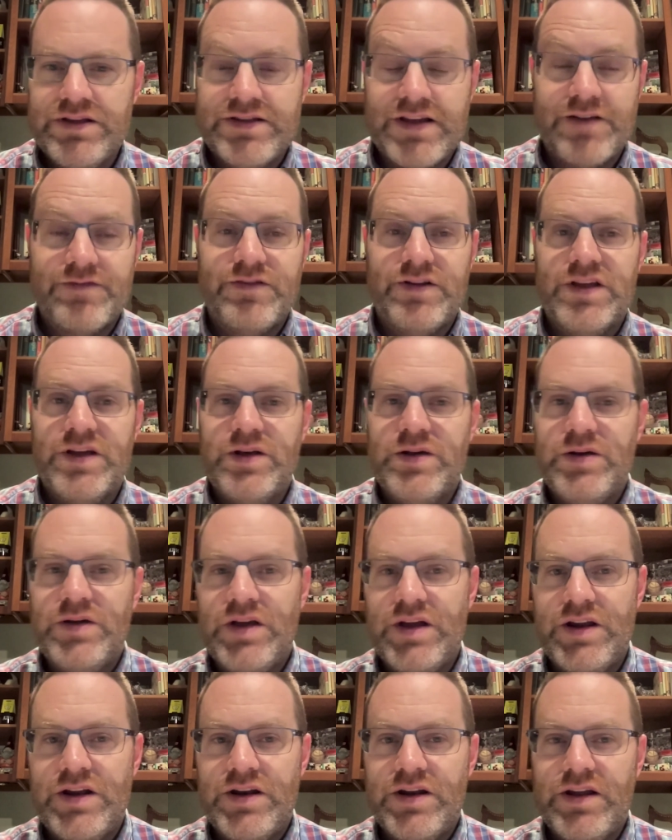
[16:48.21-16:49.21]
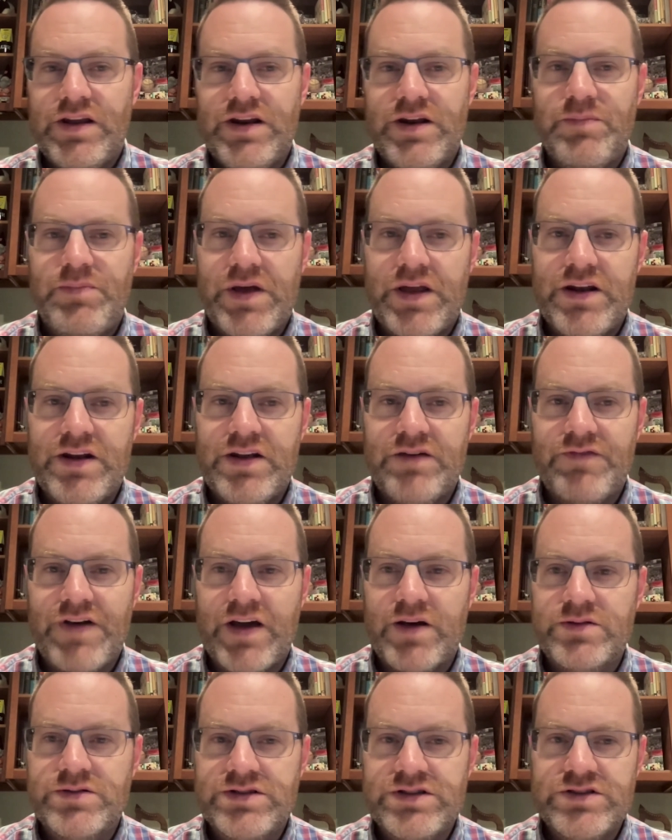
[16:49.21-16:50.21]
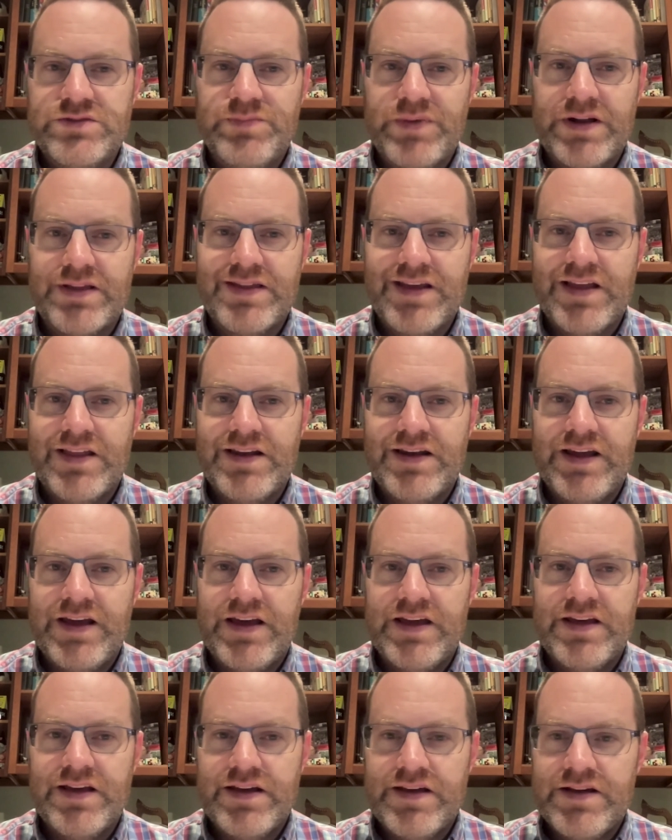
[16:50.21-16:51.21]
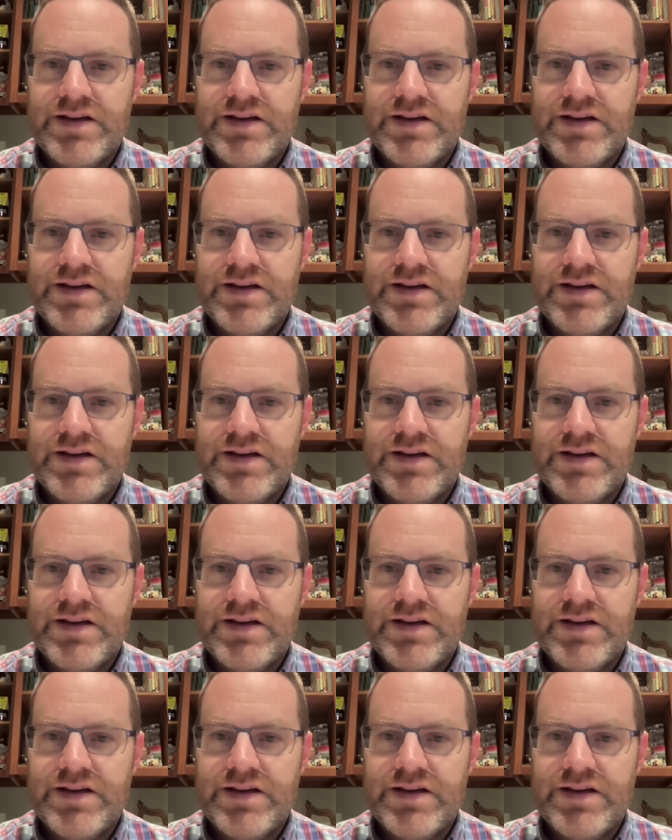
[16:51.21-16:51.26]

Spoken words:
definitely independent of IOCs. But at the end of the day,